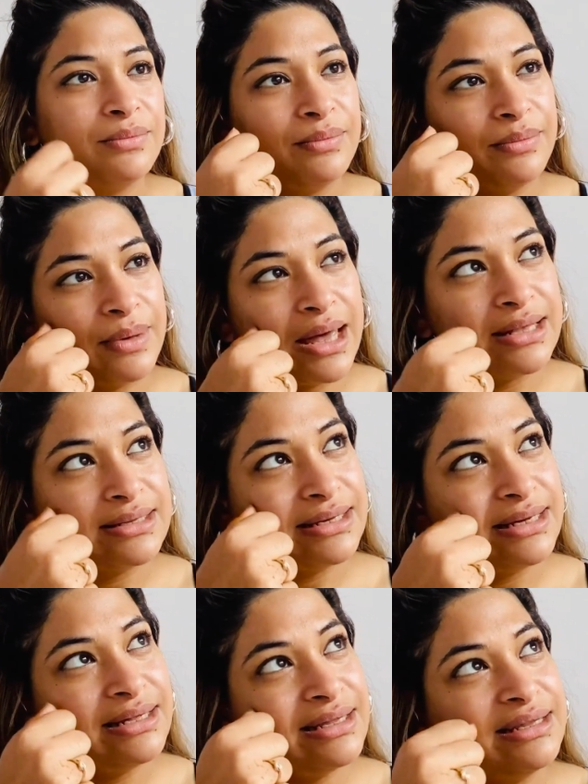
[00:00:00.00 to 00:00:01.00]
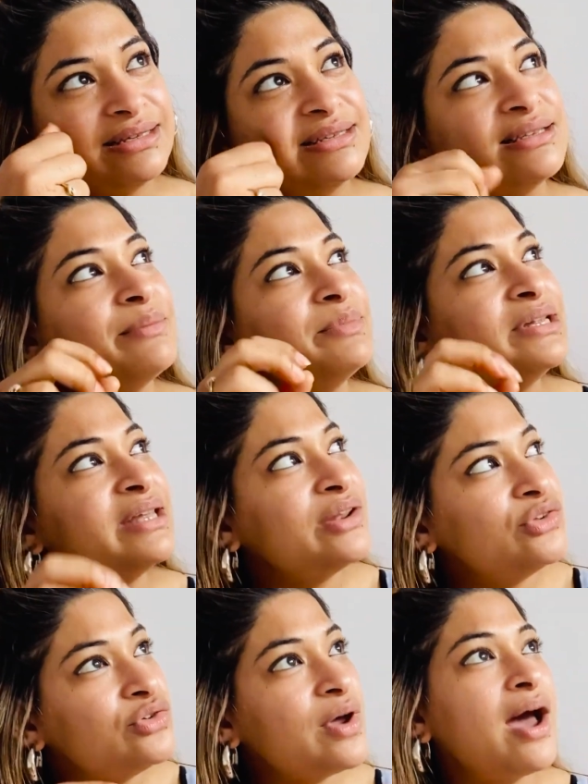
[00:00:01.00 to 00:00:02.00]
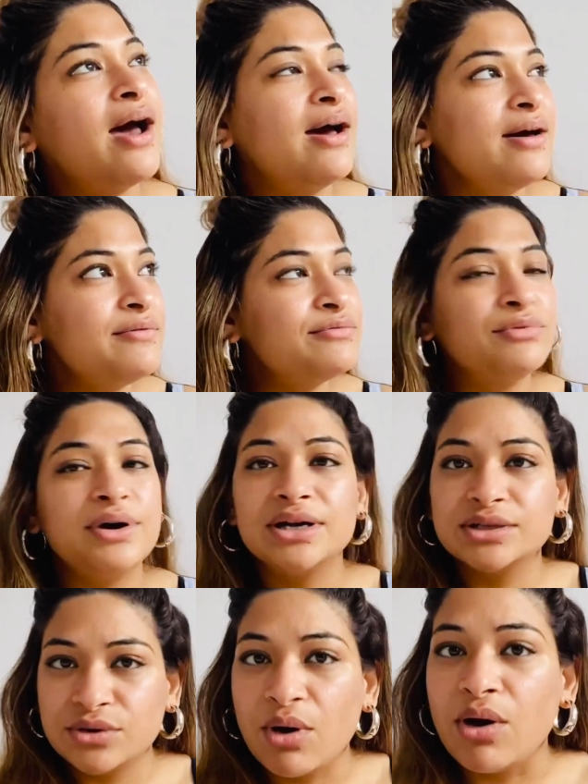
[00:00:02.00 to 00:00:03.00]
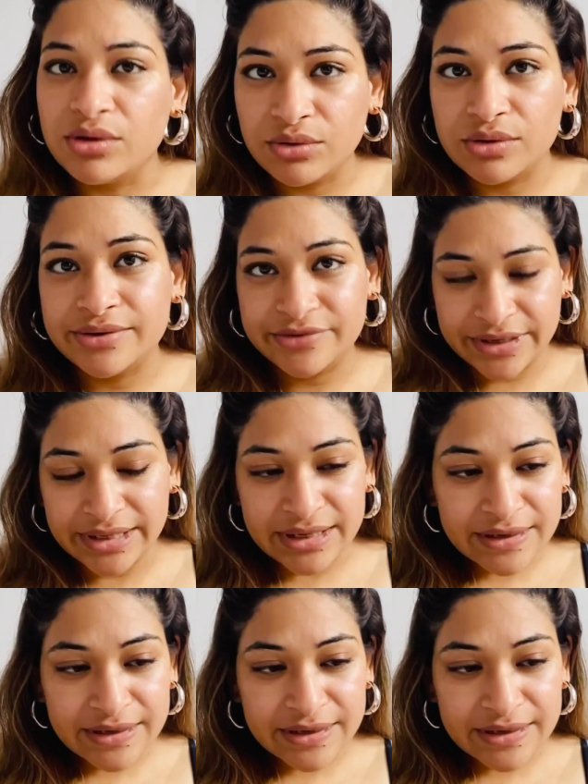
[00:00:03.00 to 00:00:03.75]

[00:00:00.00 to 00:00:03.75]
and this is something that you have worked on already.